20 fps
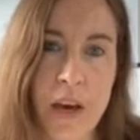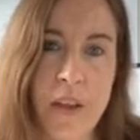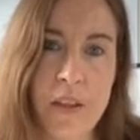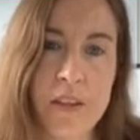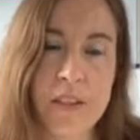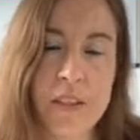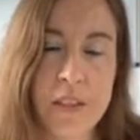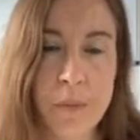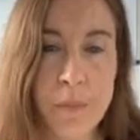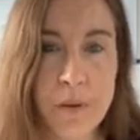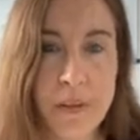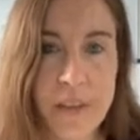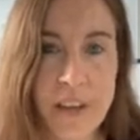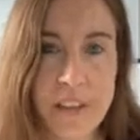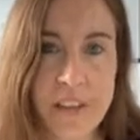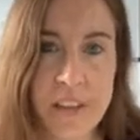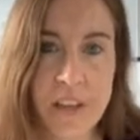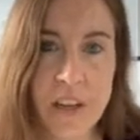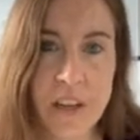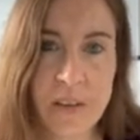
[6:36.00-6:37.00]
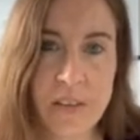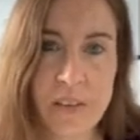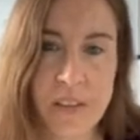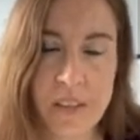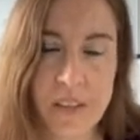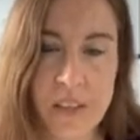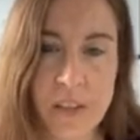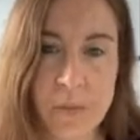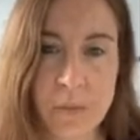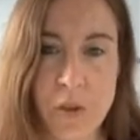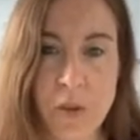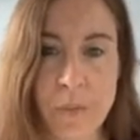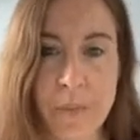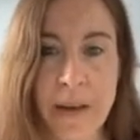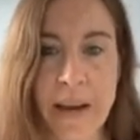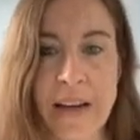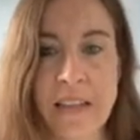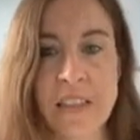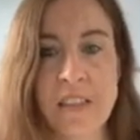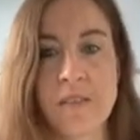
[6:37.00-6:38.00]
The sympathetic nervous system should be
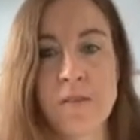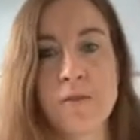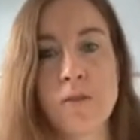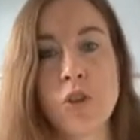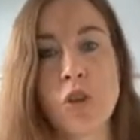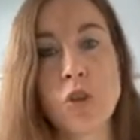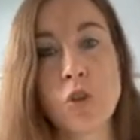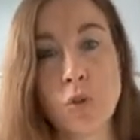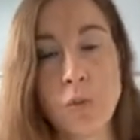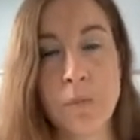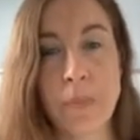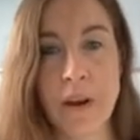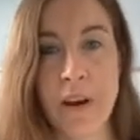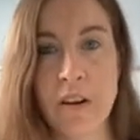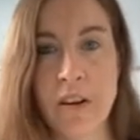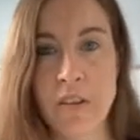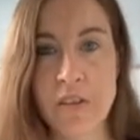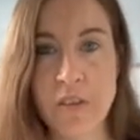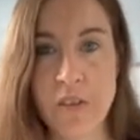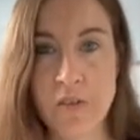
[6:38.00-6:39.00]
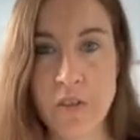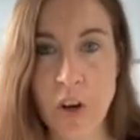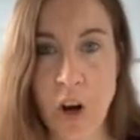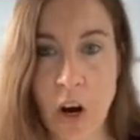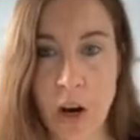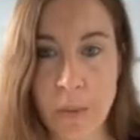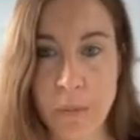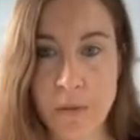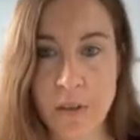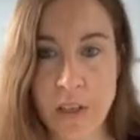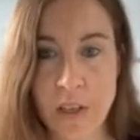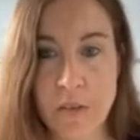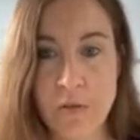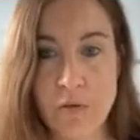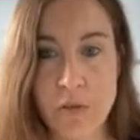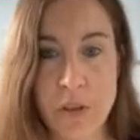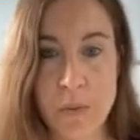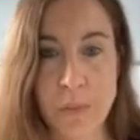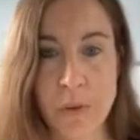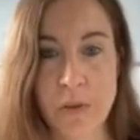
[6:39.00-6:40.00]
active for short periods of time in
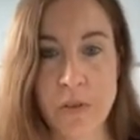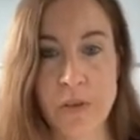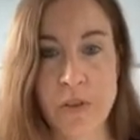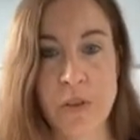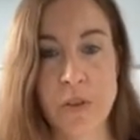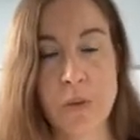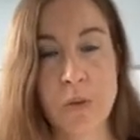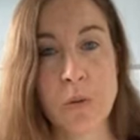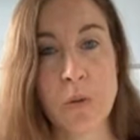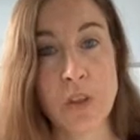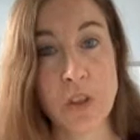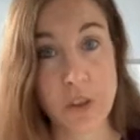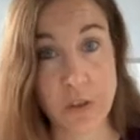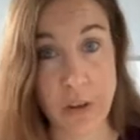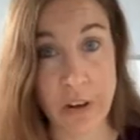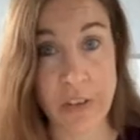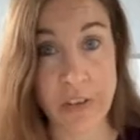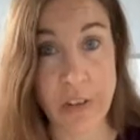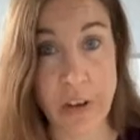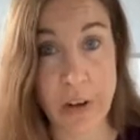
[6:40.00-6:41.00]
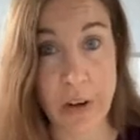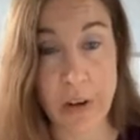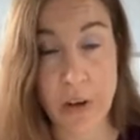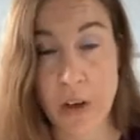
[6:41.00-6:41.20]
response to a stressor.